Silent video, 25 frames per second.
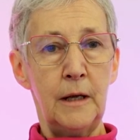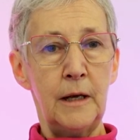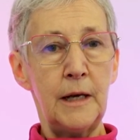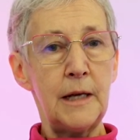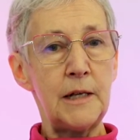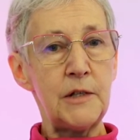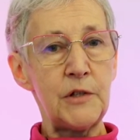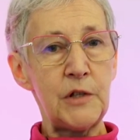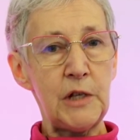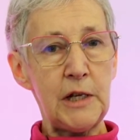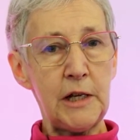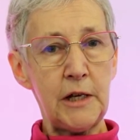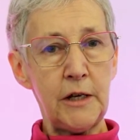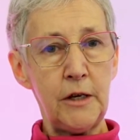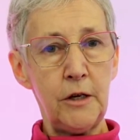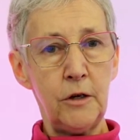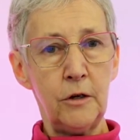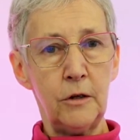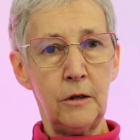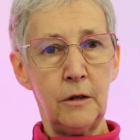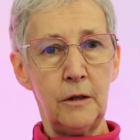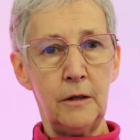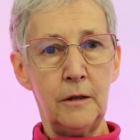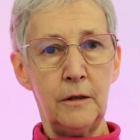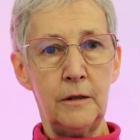
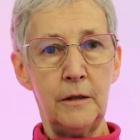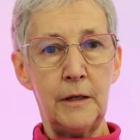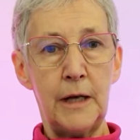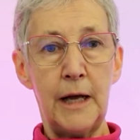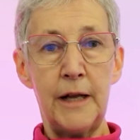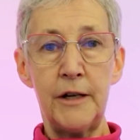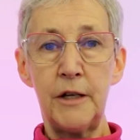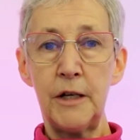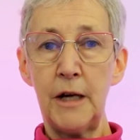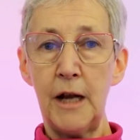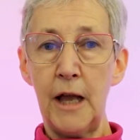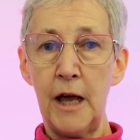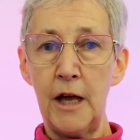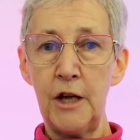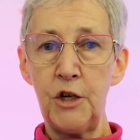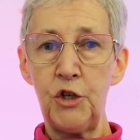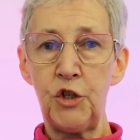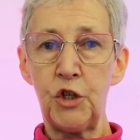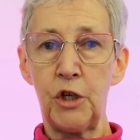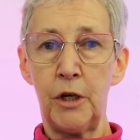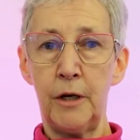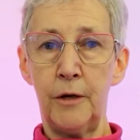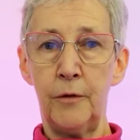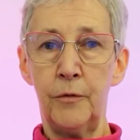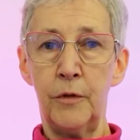Ezekiel and
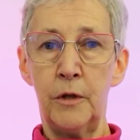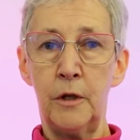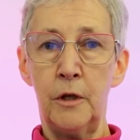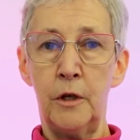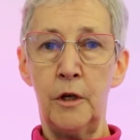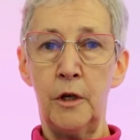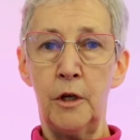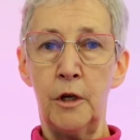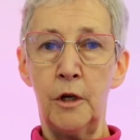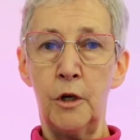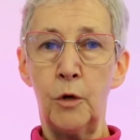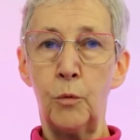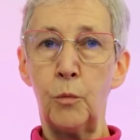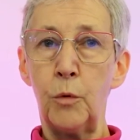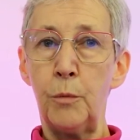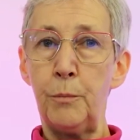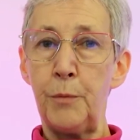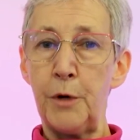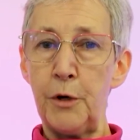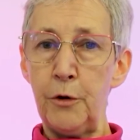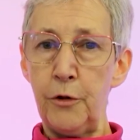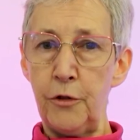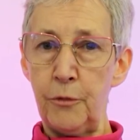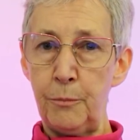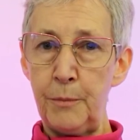Elijah were
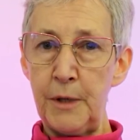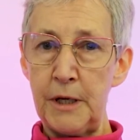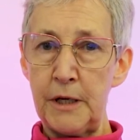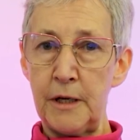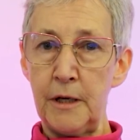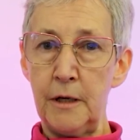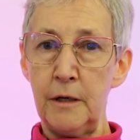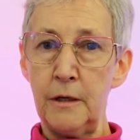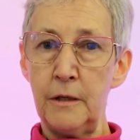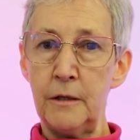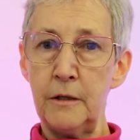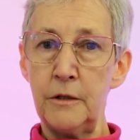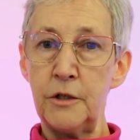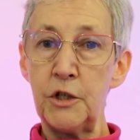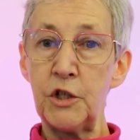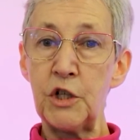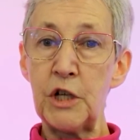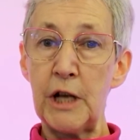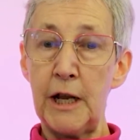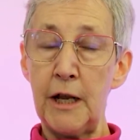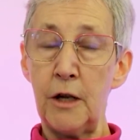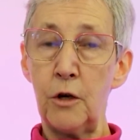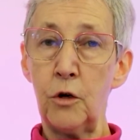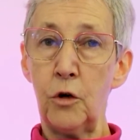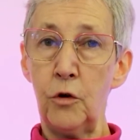both bidden to
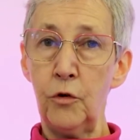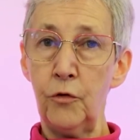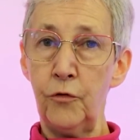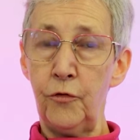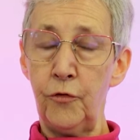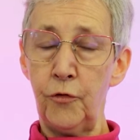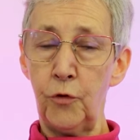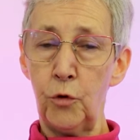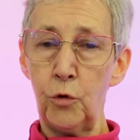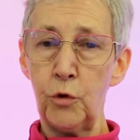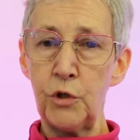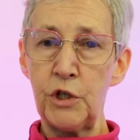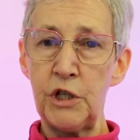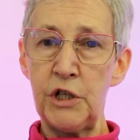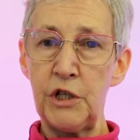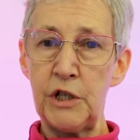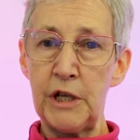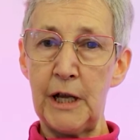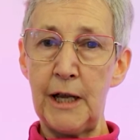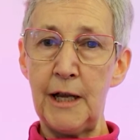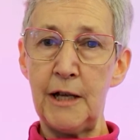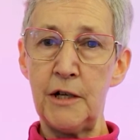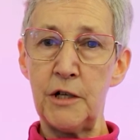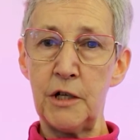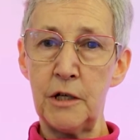take on
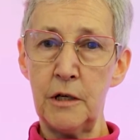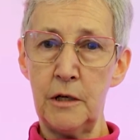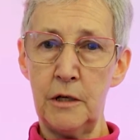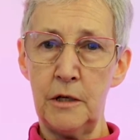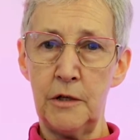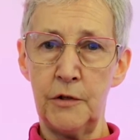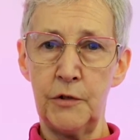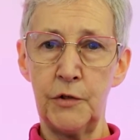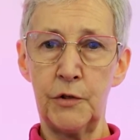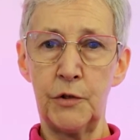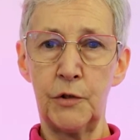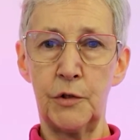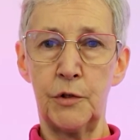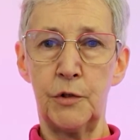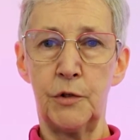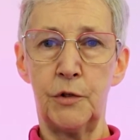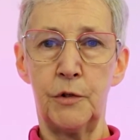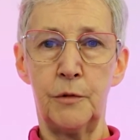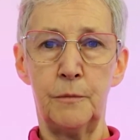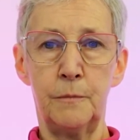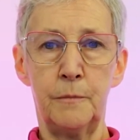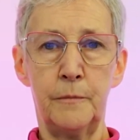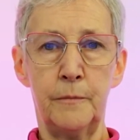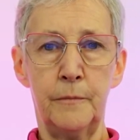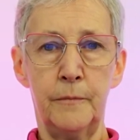40-day tasks.